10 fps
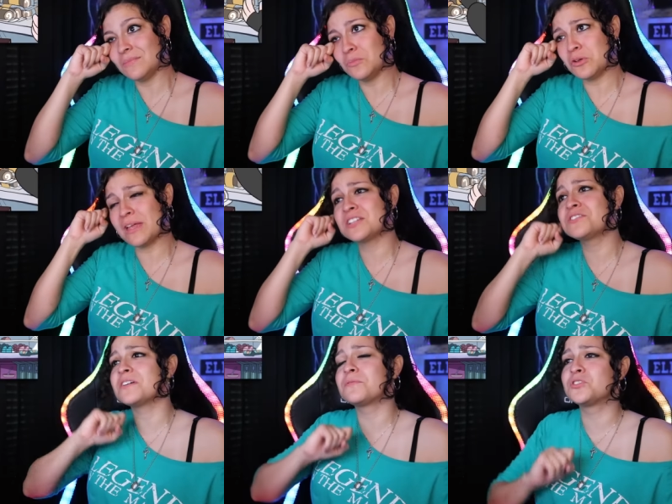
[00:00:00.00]
Well, that
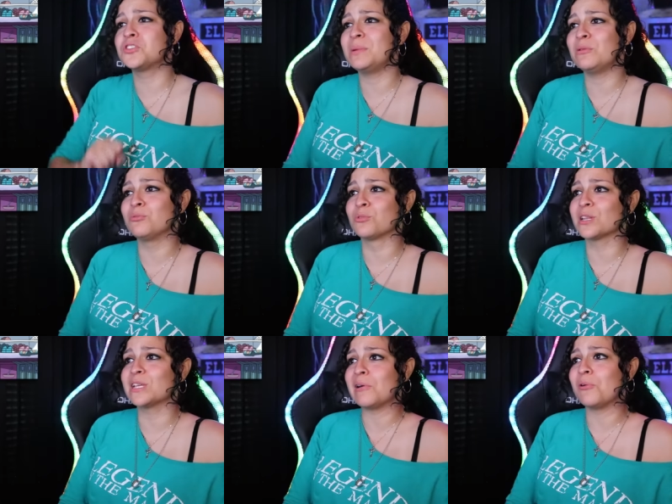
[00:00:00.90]
stuff should be
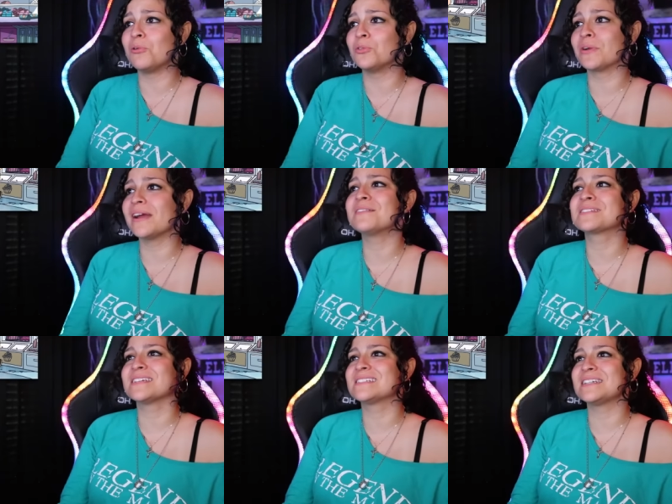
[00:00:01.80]
really old, right? I was
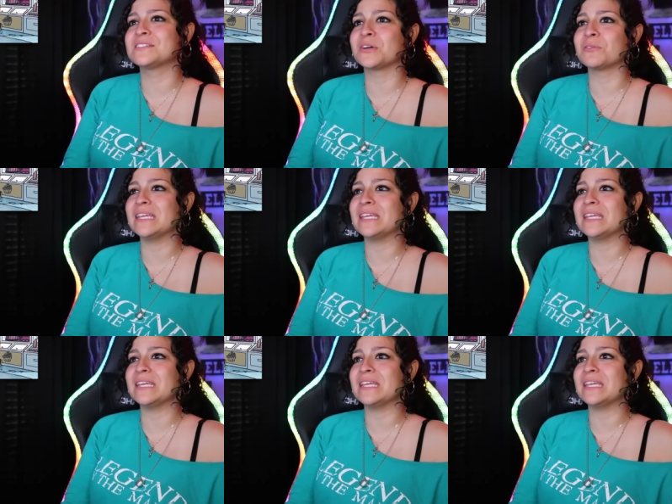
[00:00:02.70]
gonna say, don't